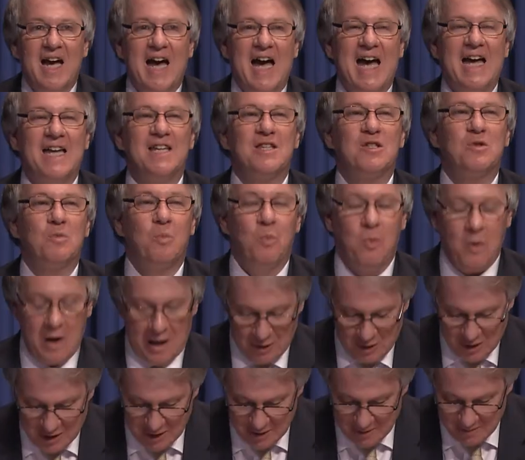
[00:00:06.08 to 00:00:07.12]
and
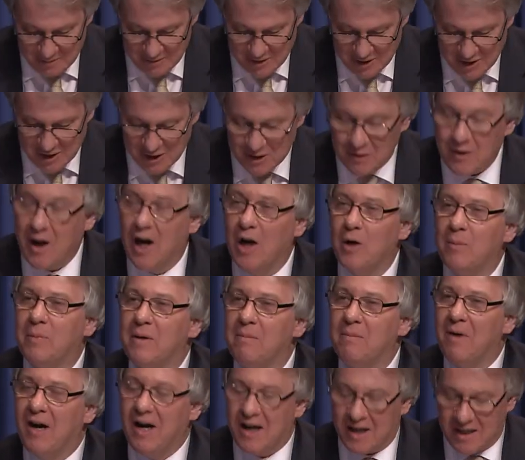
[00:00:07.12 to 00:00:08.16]
welcome to
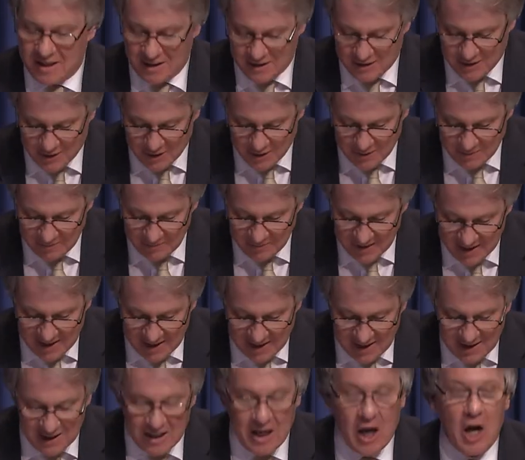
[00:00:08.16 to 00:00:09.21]
Open Minds,
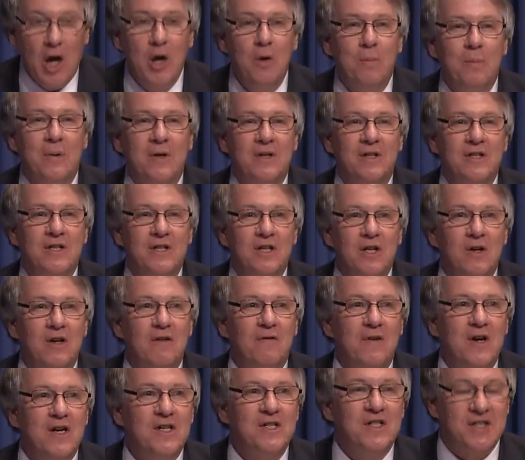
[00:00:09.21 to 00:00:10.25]
the Open
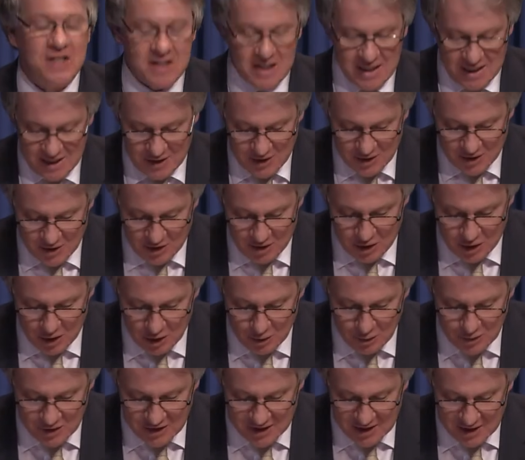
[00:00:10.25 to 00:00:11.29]
University's
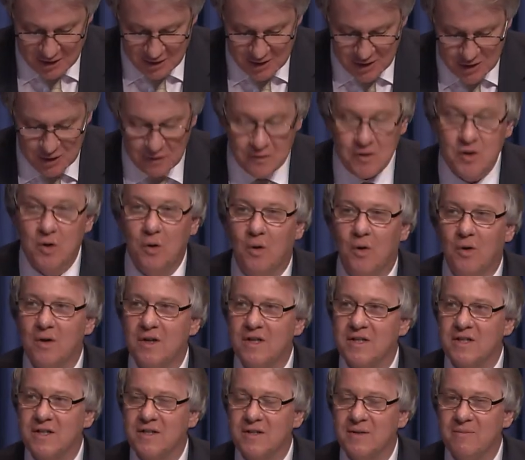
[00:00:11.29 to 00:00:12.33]
new series of
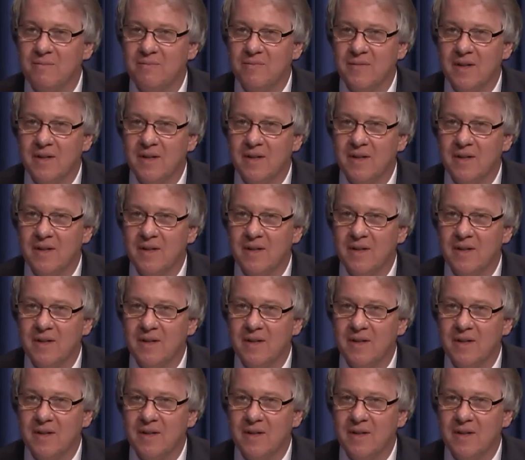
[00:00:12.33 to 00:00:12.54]
talks.